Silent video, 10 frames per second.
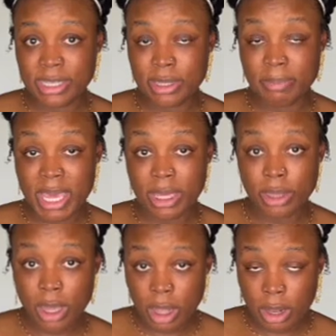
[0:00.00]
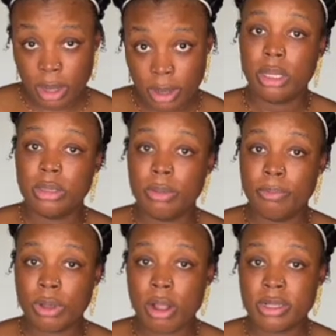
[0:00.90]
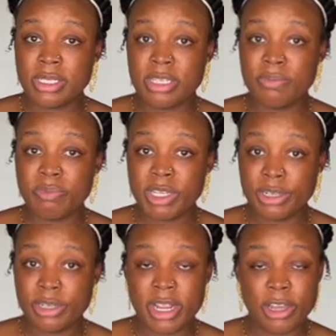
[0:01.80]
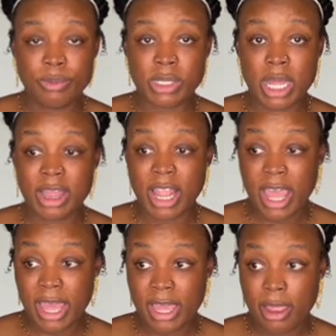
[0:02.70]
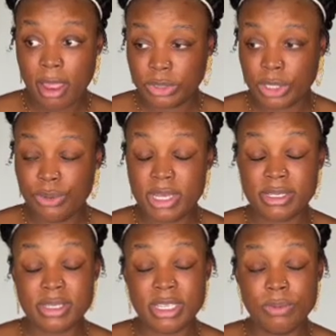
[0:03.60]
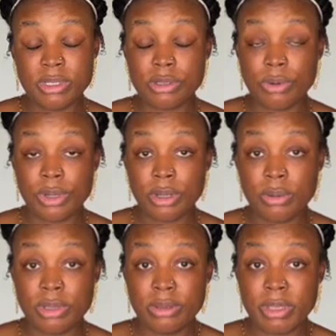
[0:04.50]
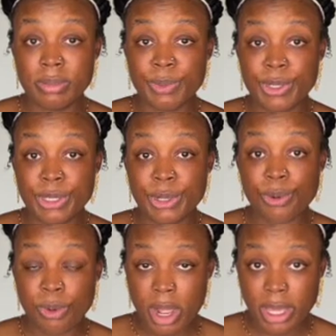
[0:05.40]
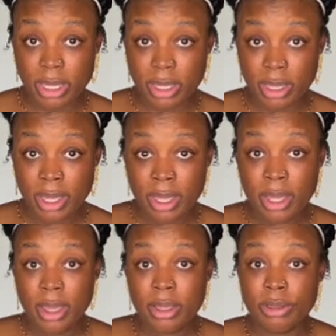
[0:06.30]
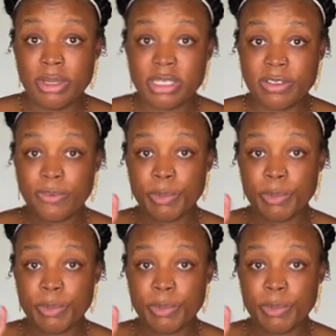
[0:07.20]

the back of the car. The car seat mirror helps a lot, so you can see what's going on with the baby when they're crying. You can see from